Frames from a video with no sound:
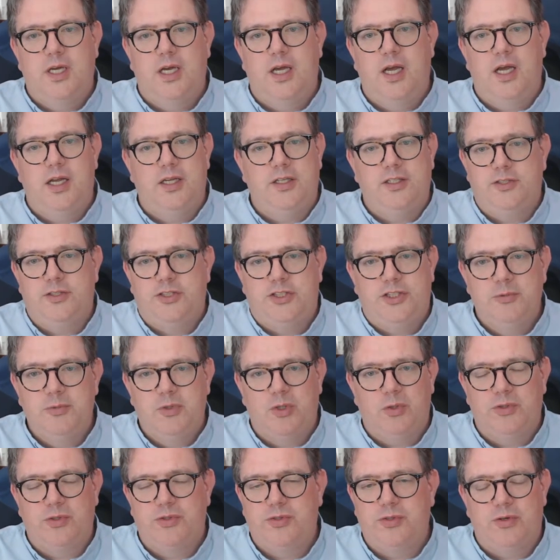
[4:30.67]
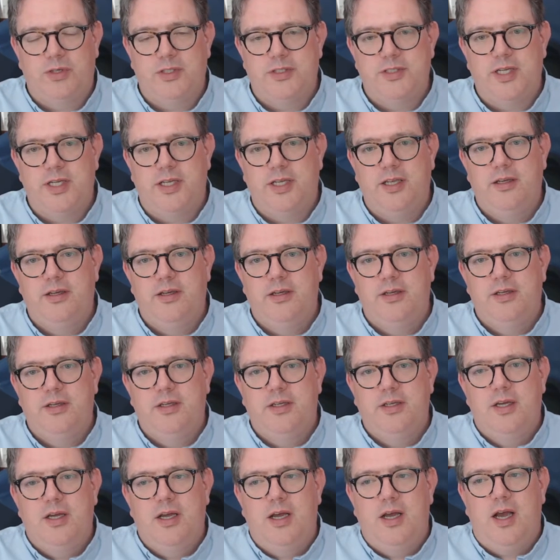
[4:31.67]
uh, human authority,
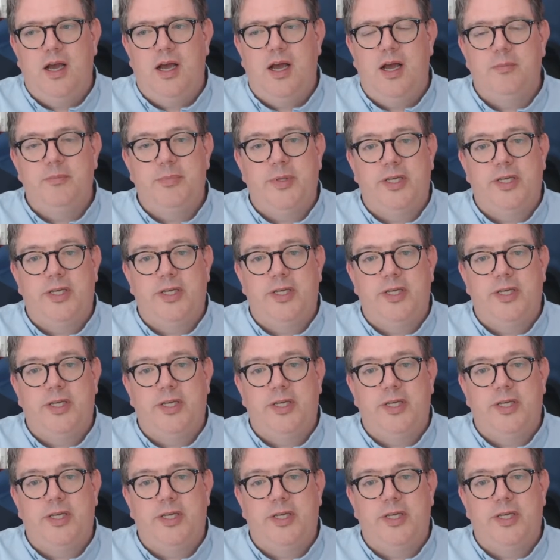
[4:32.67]
uh,